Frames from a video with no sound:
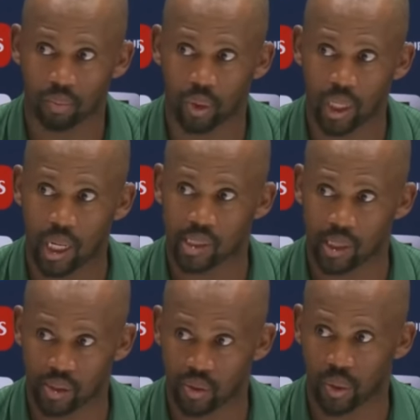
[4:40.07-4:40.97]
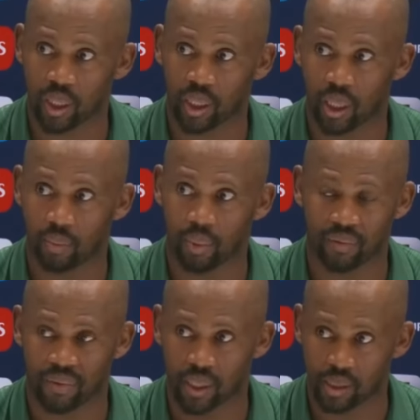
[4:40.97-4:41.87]
we'll assess during the game
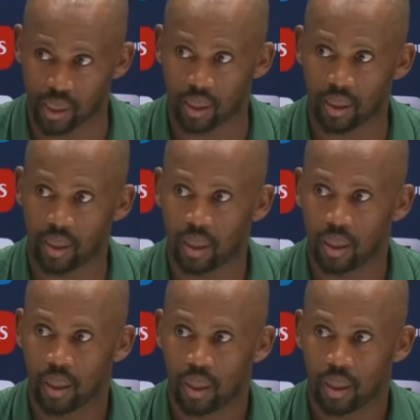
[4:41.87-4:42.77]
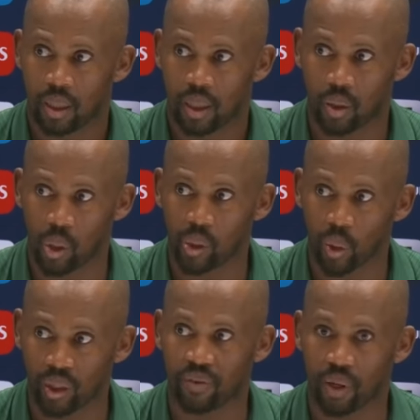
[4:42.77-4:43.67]
if things are going
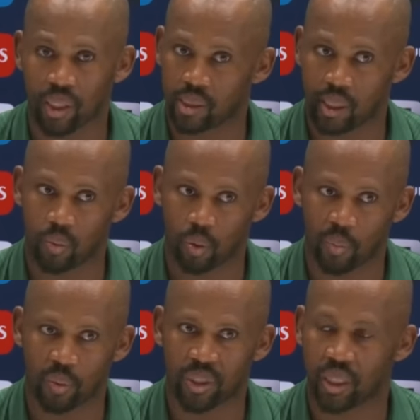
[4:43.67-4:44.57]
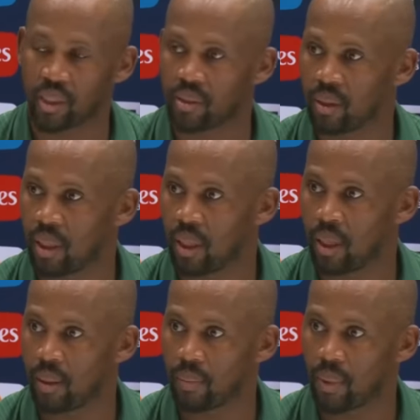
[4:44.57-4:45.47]
well for us, then we'll probably chase
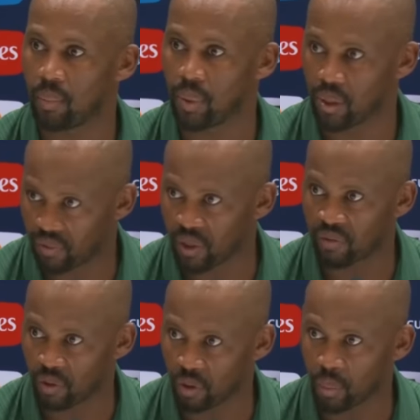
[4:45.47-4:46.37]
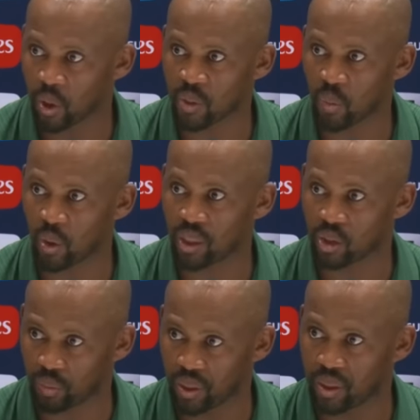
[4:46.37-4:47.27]
a bit of for a bonus point
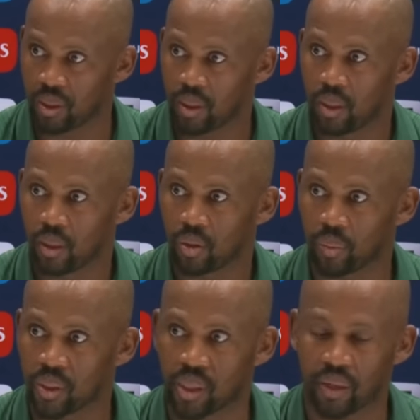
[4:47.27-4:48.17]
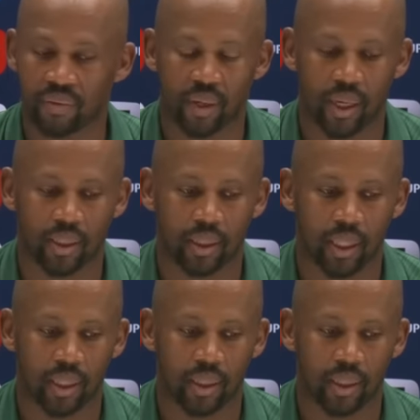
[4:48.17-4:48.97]
just to be safe. And